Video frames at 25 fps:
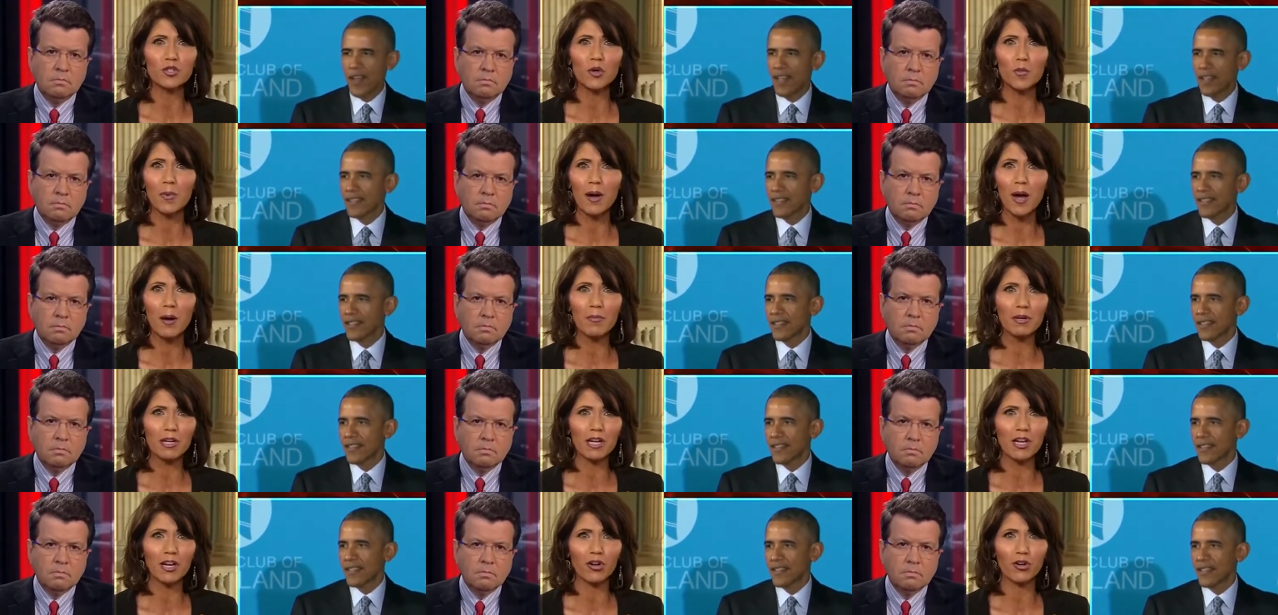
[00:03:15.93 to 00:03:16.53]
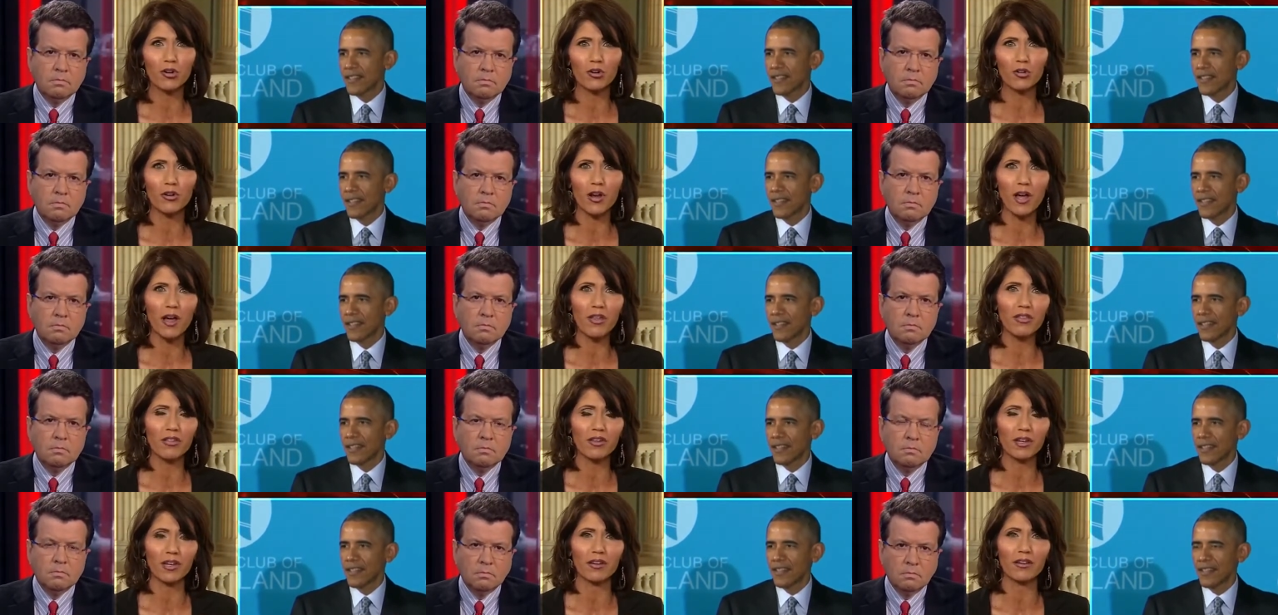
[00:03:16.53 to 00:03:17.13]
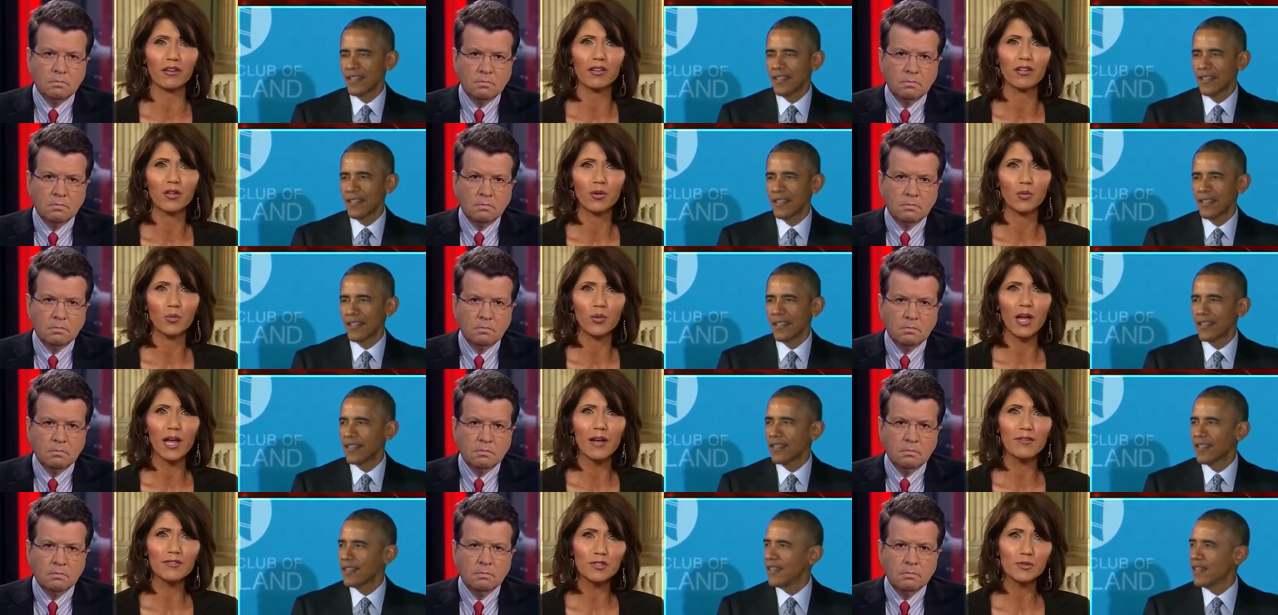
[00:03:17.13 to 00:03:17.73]
Speaker 1: Obamacare or nothing.
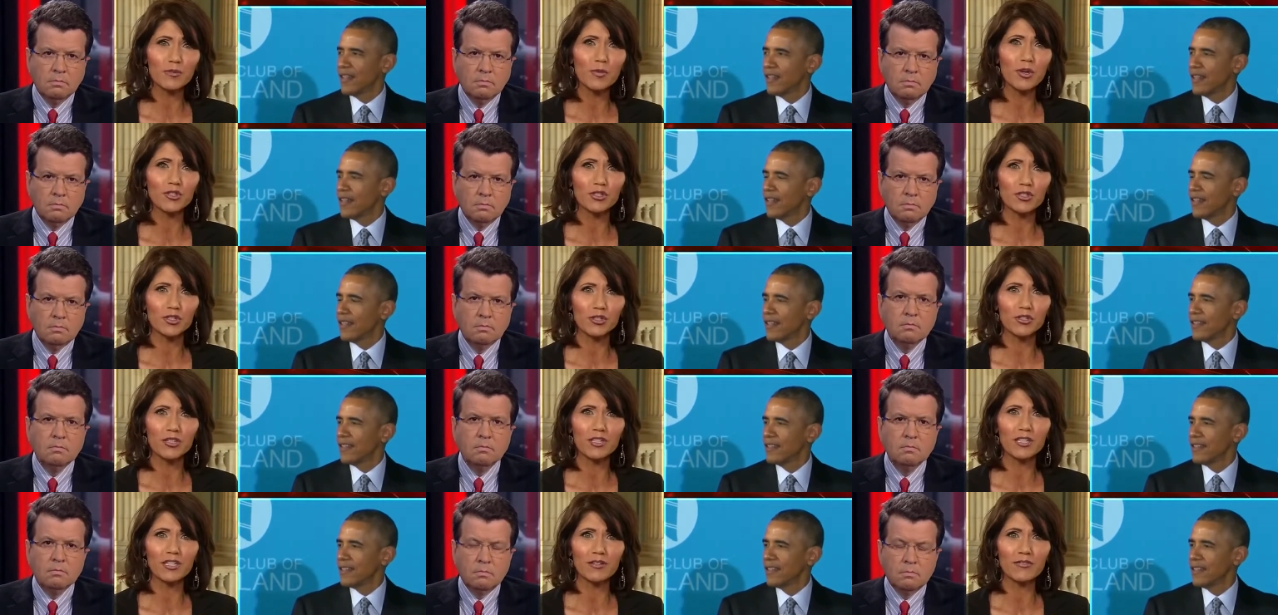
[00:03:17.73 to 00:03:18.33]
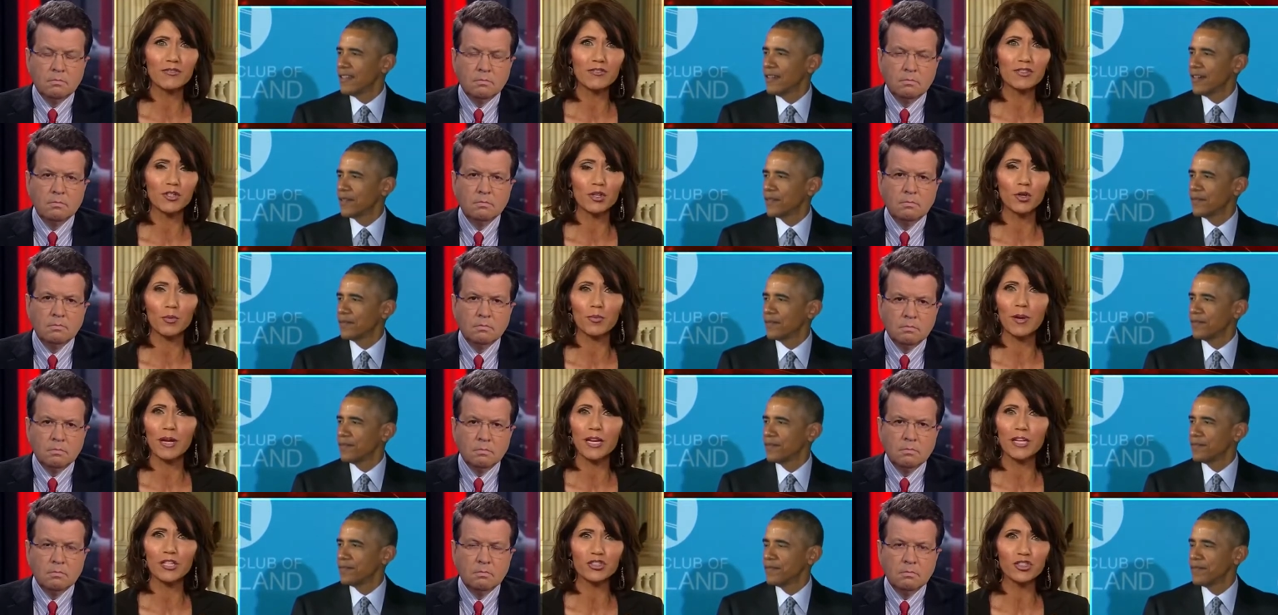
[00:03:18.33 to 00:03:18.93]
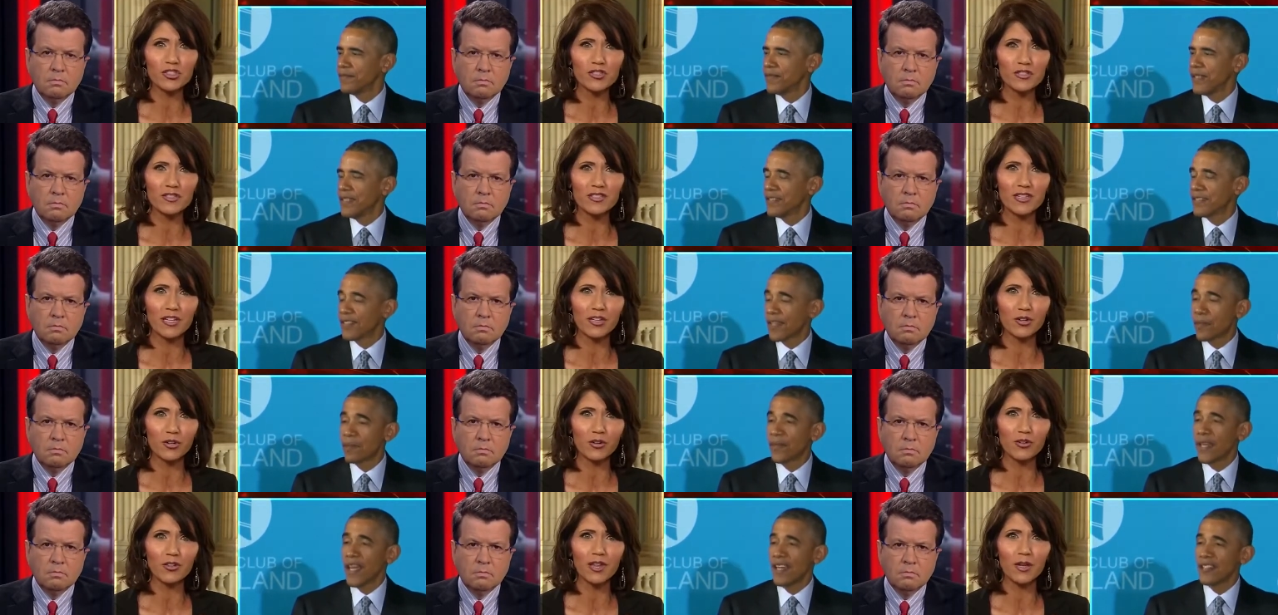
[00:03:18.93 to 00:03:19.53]
We have some alternatives that are
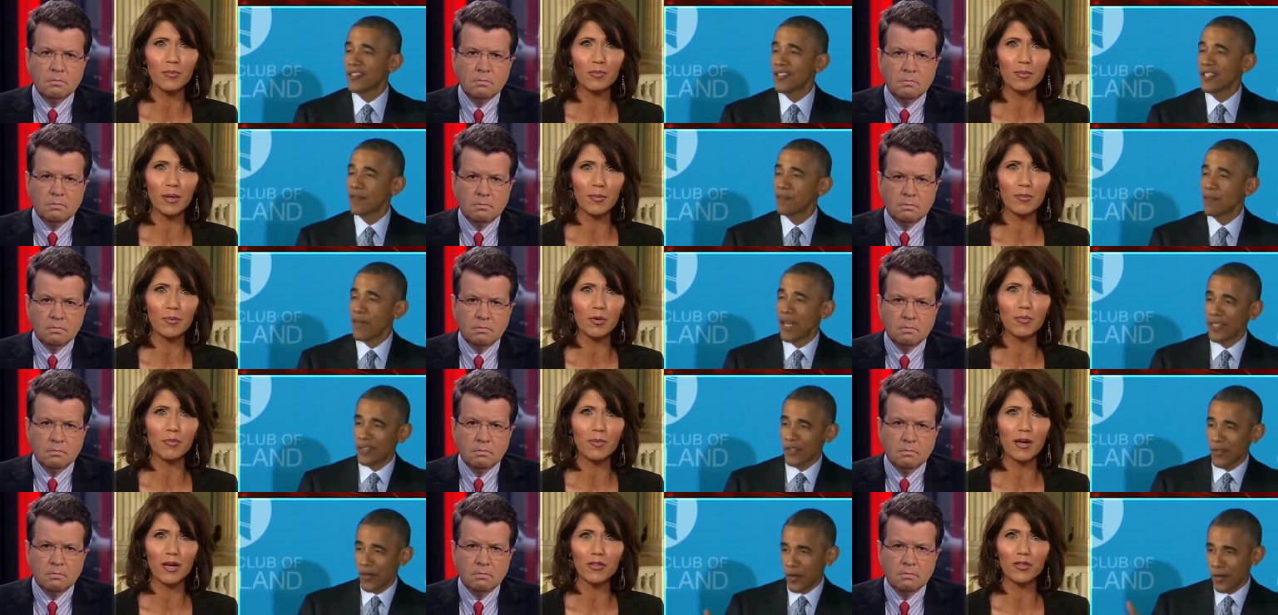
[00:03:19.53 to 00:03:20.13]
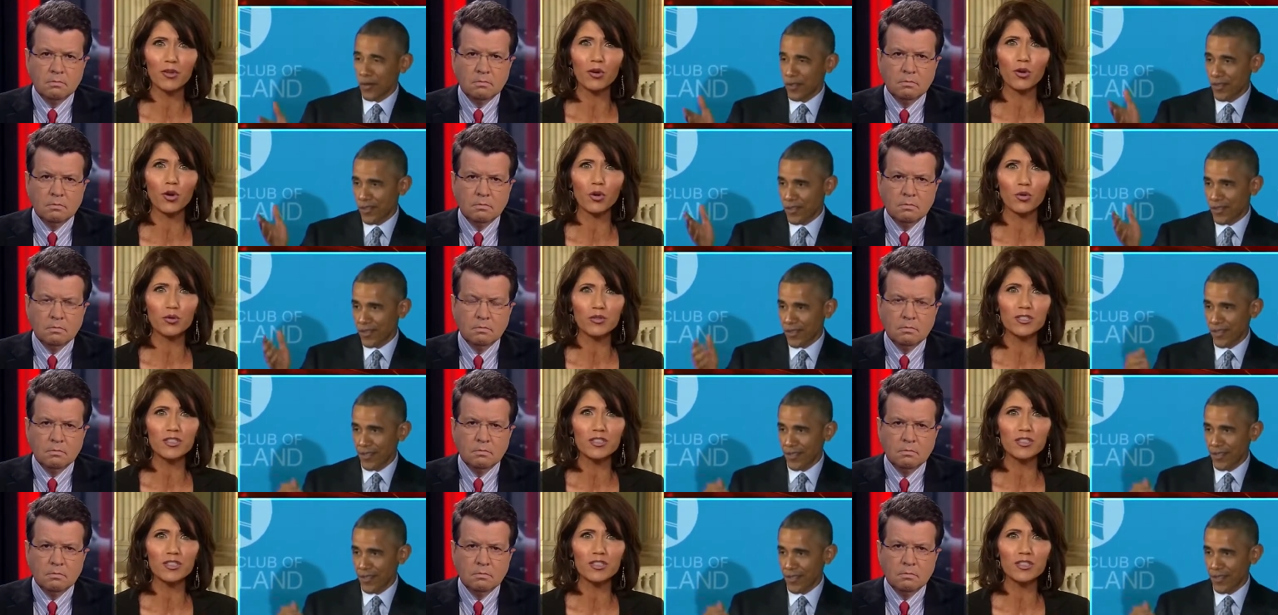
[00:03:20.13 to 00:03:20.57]
patient-centered, let people make their own